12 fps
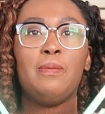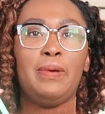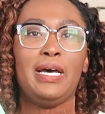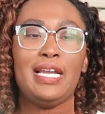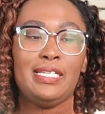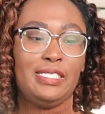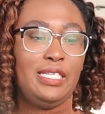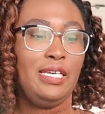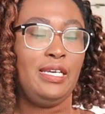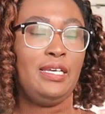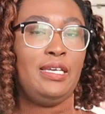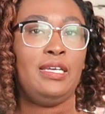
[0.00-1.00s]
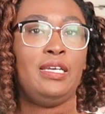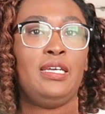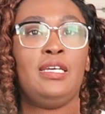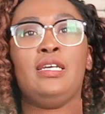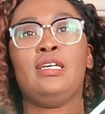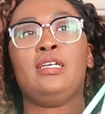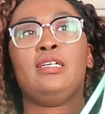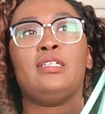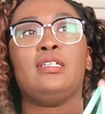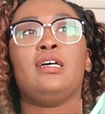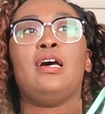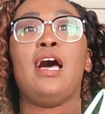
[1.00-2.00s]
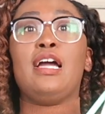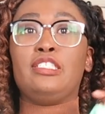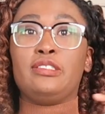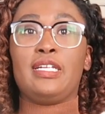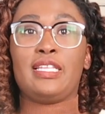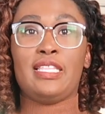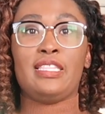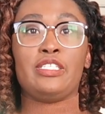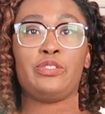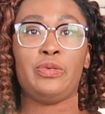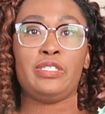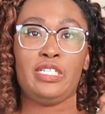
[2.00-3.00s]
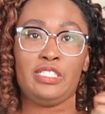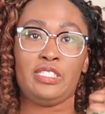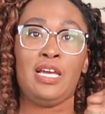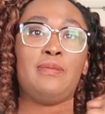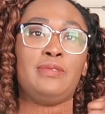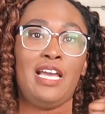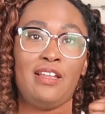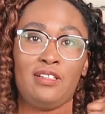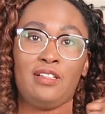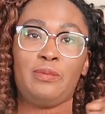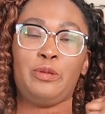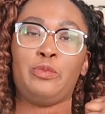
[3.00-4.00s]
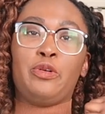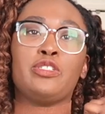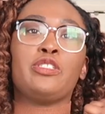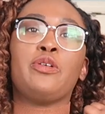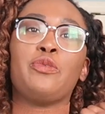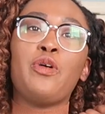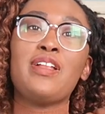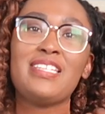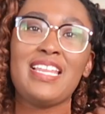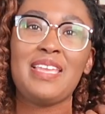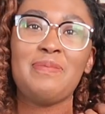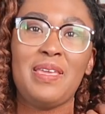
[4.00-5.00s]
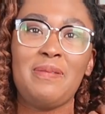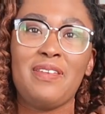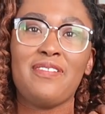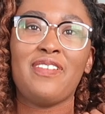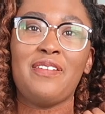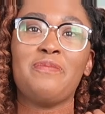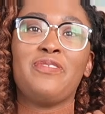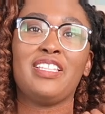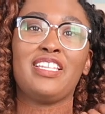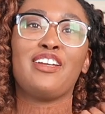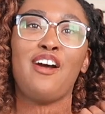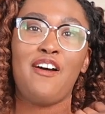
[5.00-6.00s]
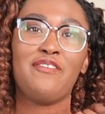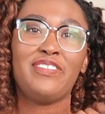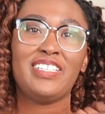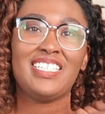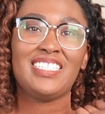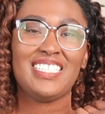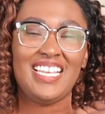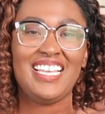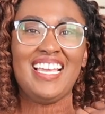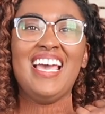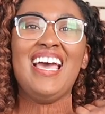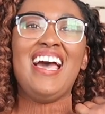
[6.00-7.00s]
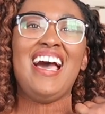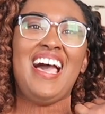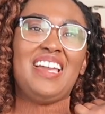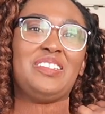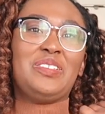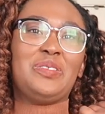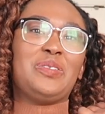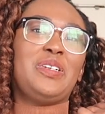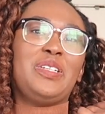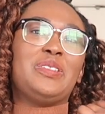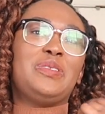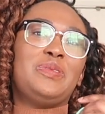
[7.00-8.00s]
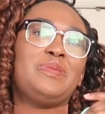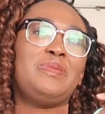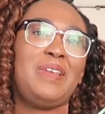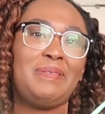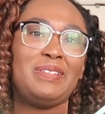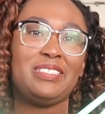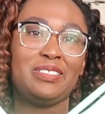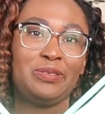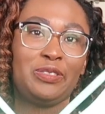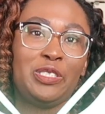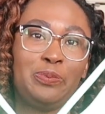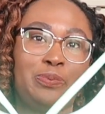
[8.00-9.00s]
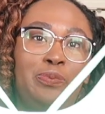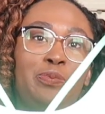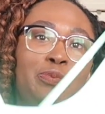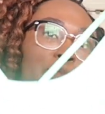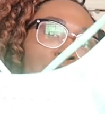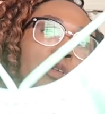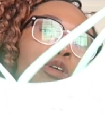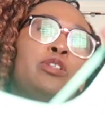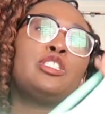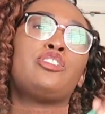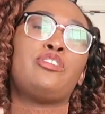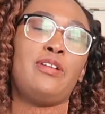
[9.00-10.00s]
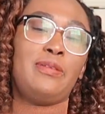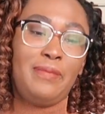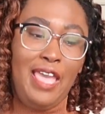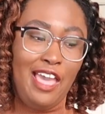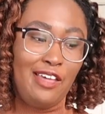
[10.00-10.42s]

but I do like that this one does come down a little bit more. So one day, maybe if I'm feeling confident, I could maybe just strut